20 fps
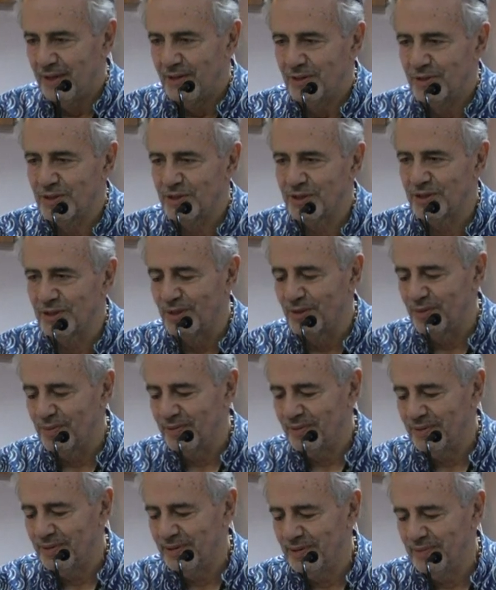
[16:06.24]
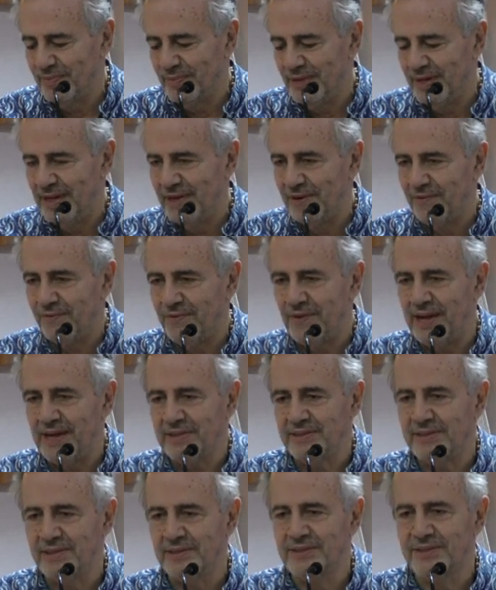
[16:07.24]
so, in
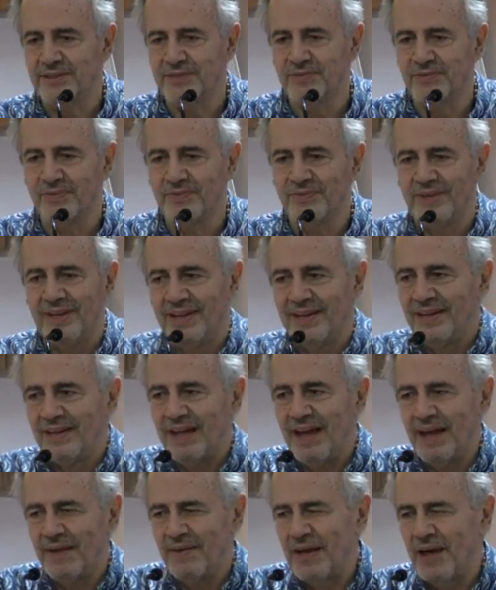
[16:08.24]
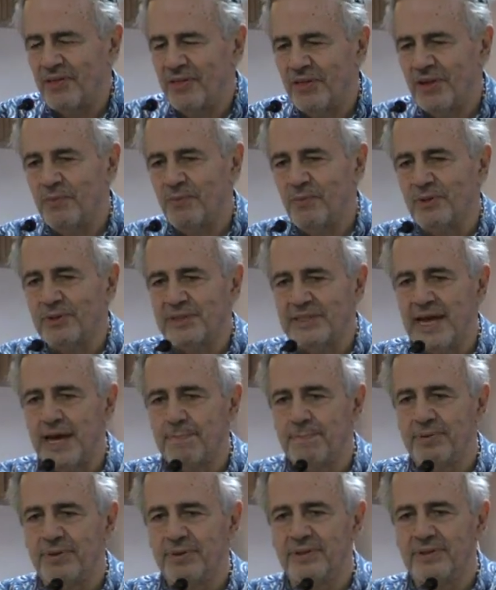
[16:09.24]
effect, it's, I think what's
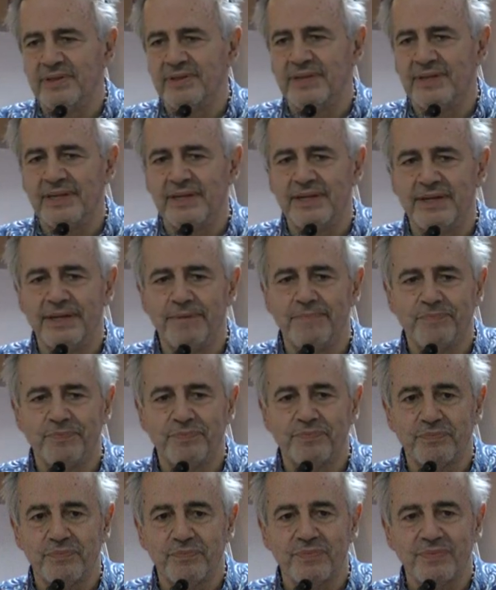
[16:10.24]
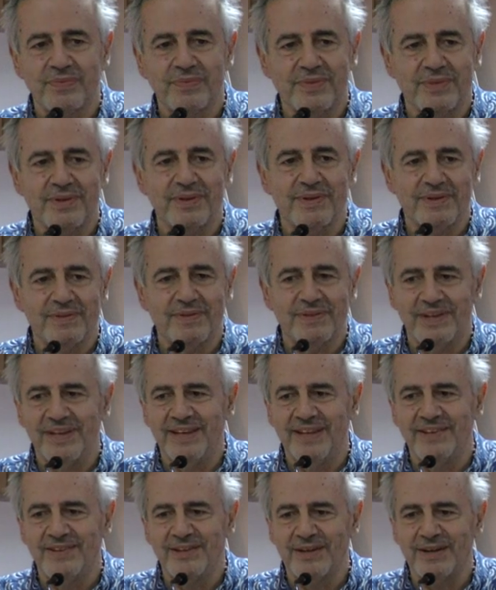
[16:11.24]
happened in, um,
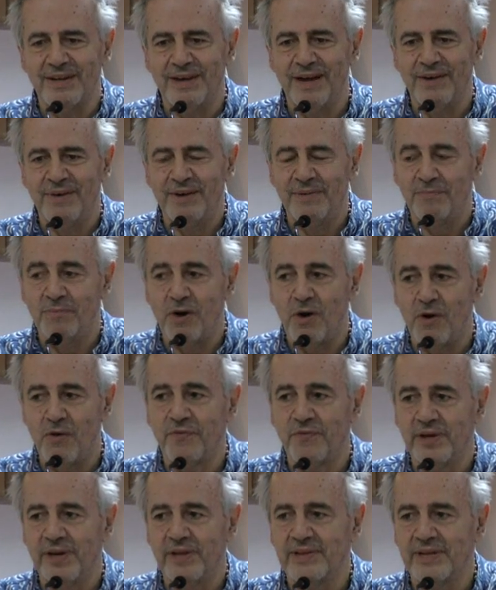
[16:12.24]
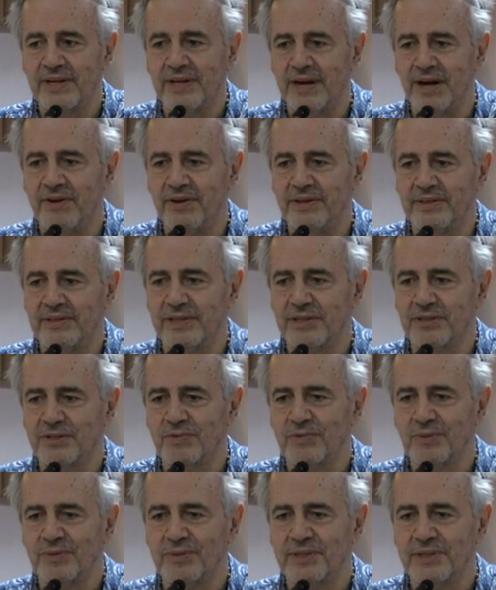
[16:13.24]
in the current, often in the current
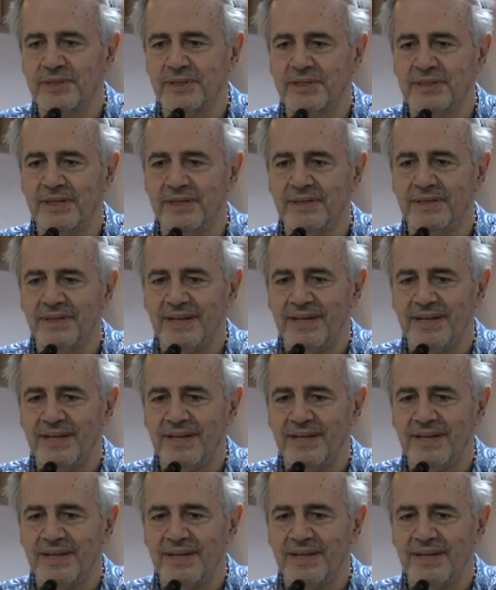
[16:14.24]
discourse is that